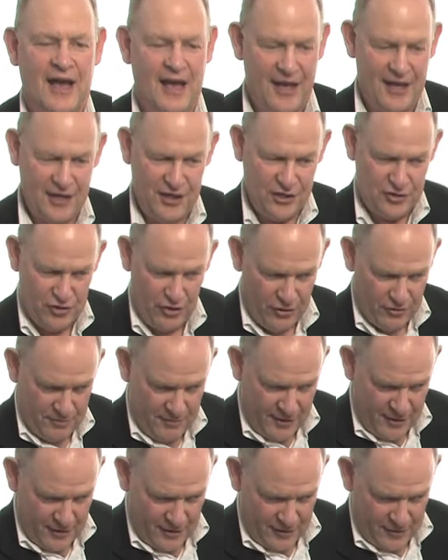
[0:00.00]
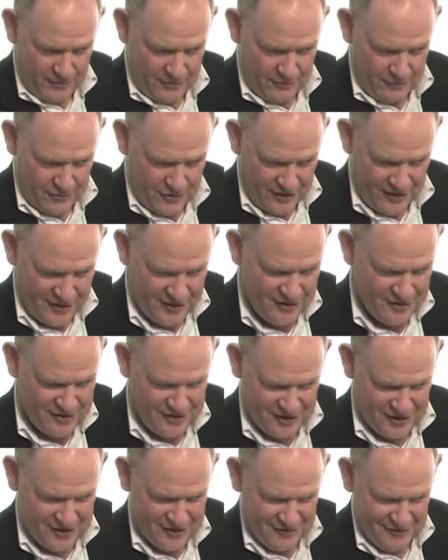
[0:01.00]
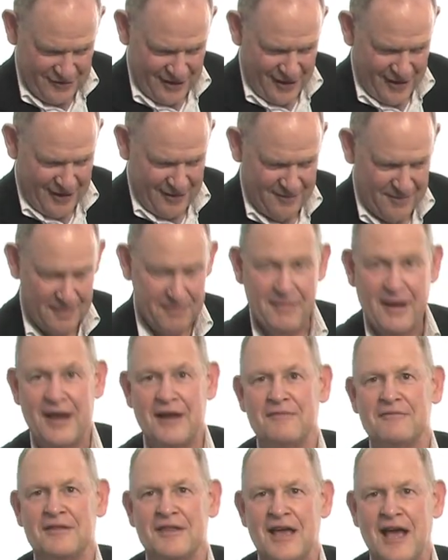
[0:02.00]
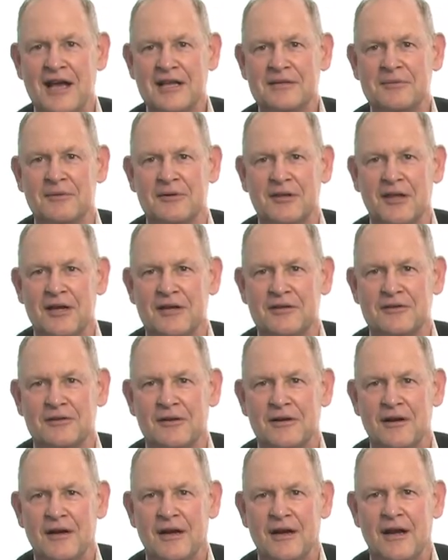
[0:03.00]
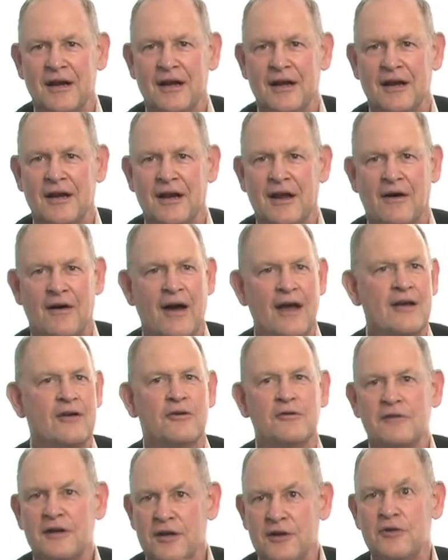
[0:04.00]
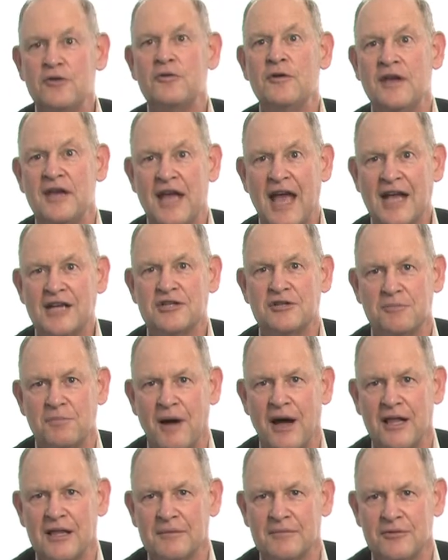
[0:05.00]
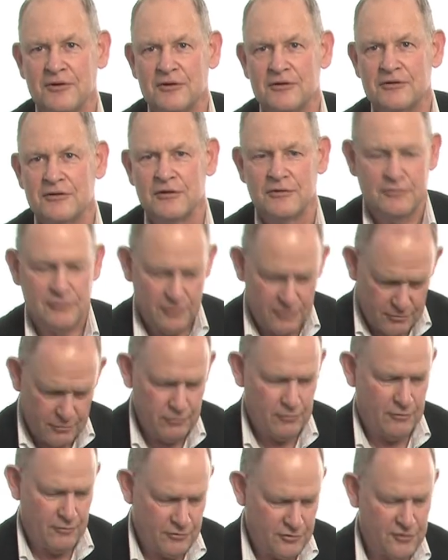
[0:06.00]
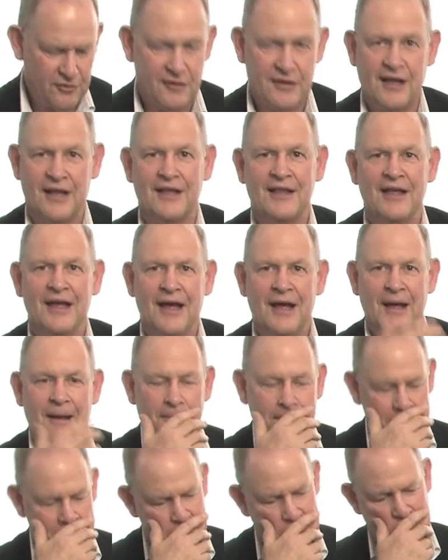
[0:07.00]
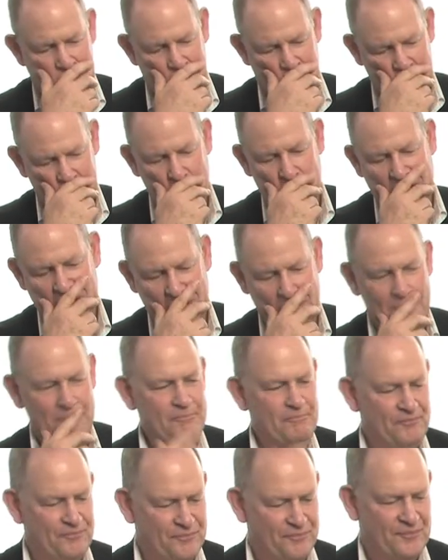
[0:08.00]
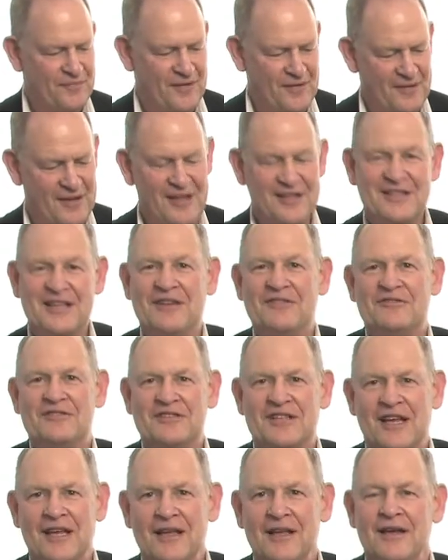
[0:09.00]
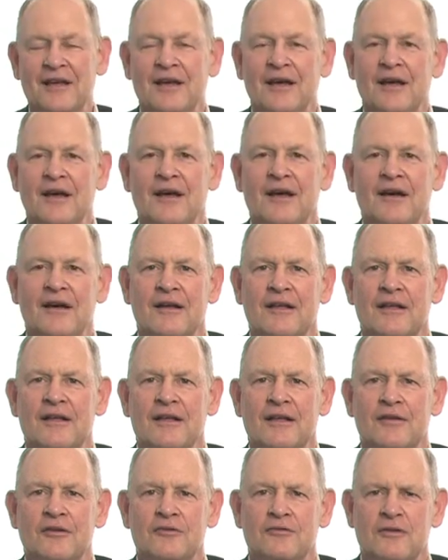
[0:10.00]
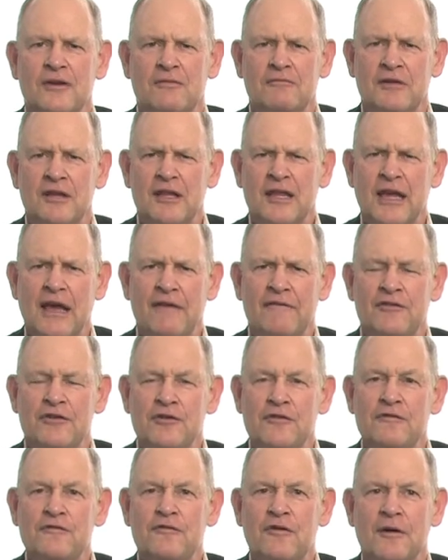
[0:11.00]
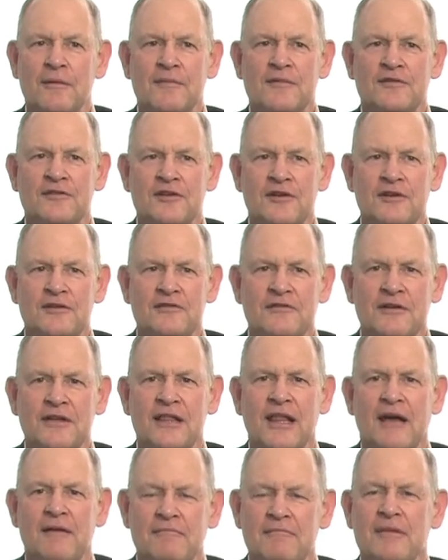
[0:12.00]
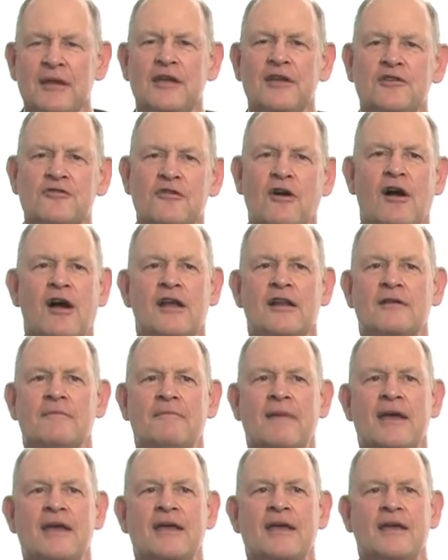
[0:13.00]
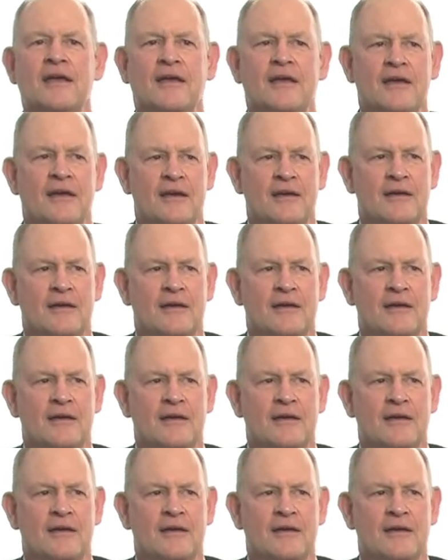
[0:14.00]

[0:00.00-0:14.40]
And he showed me the clean incision that had been made with the excimer laser. Now, I already knew he etched polymers, so saw that. So I said, hmm, that's interesting do we really have a new form of surgery? Let me try to make